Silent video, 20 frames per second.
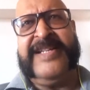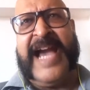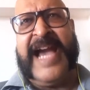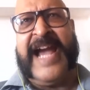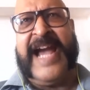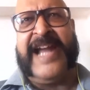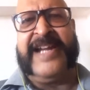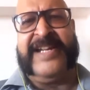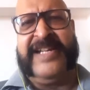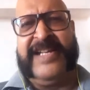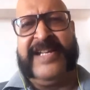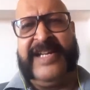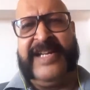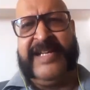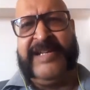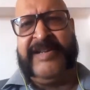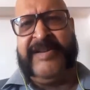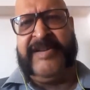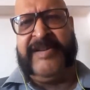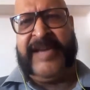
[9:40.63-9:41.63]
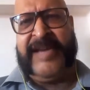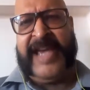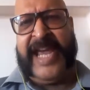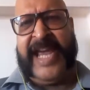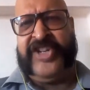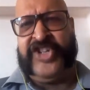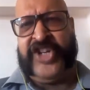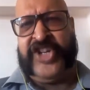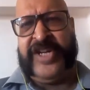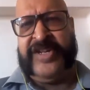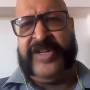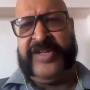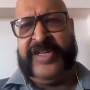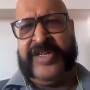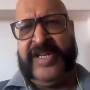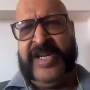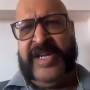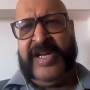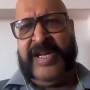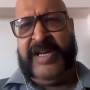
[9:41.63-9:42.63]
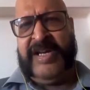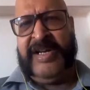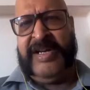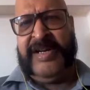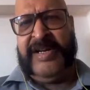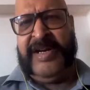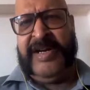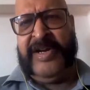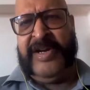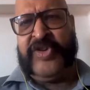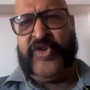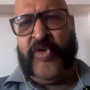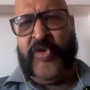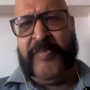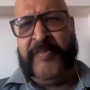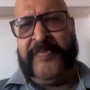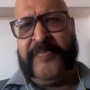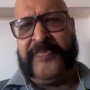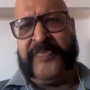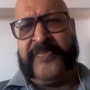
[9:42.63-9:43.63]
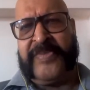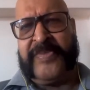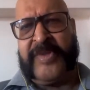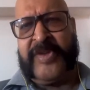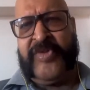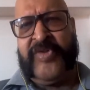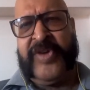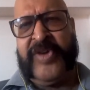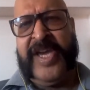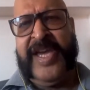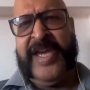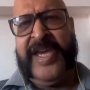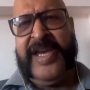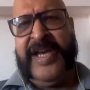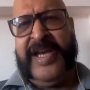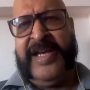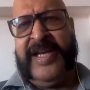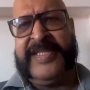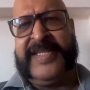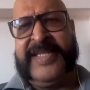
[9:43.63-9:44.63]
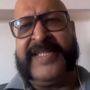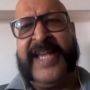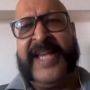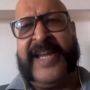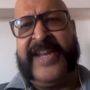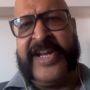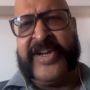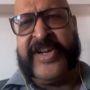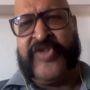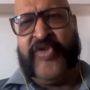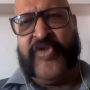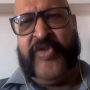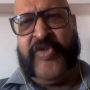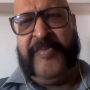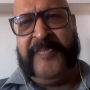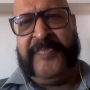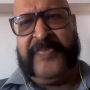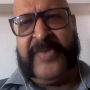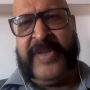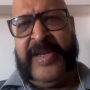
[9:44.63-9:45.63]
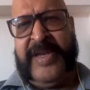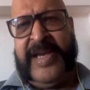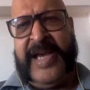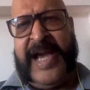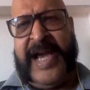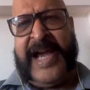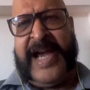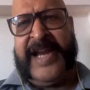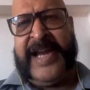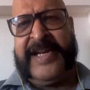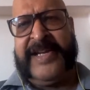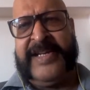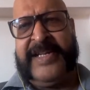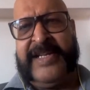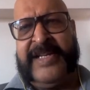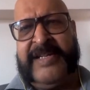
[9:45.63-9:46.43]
and ancient Rome, okay, Caesarian Rome. And